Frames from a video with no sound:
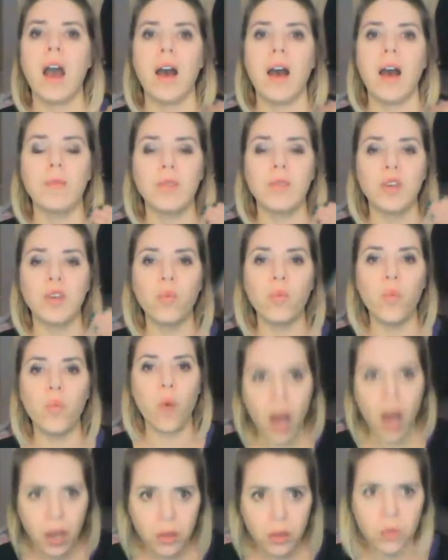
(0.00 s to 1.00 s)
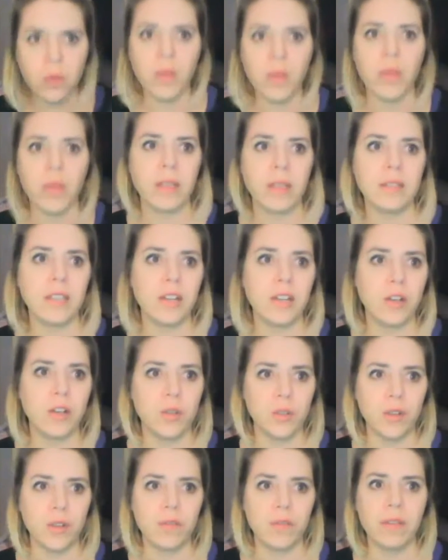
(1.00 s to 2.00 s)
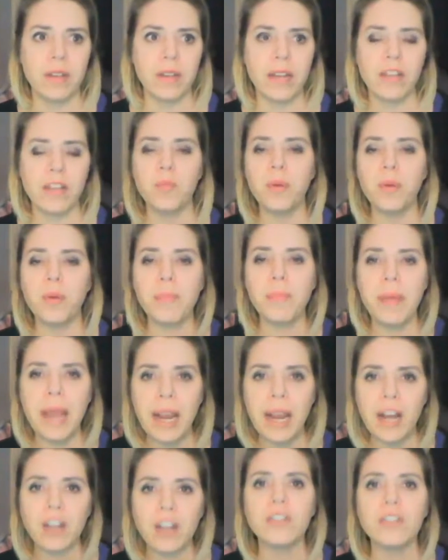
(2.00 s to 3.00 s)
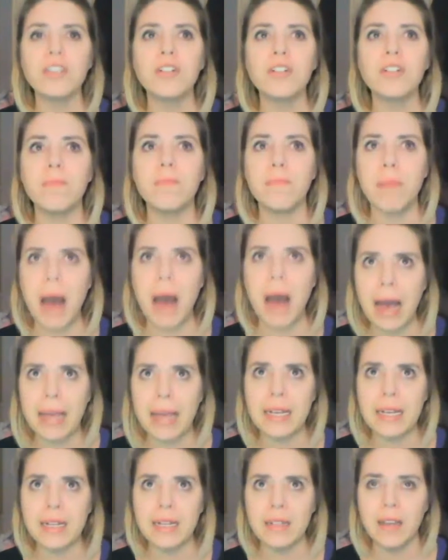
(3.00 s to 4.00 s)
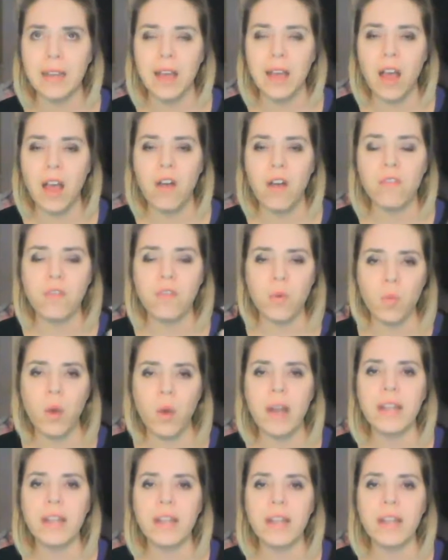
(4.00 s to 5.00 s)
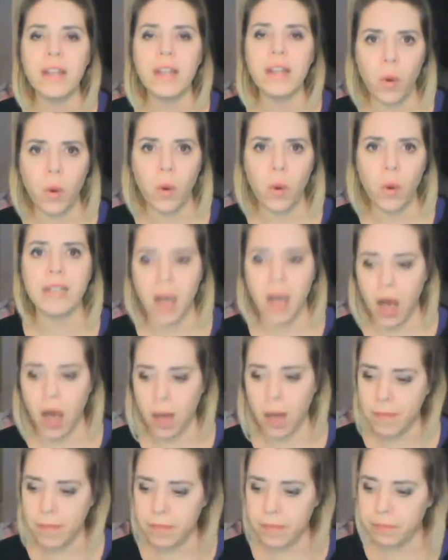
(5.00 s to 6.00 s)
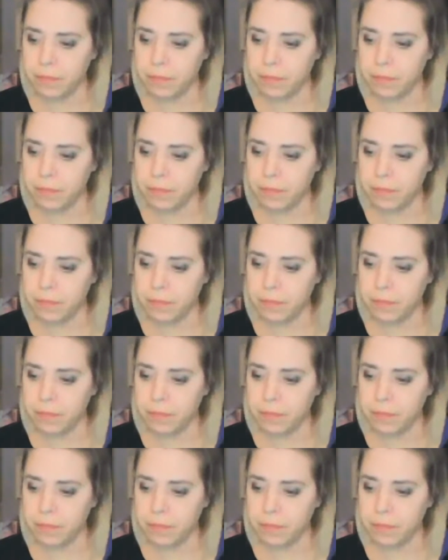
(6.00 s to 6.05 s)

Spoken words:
you walk through the things that you're doing for the day. You prepare your mind for what is going to come.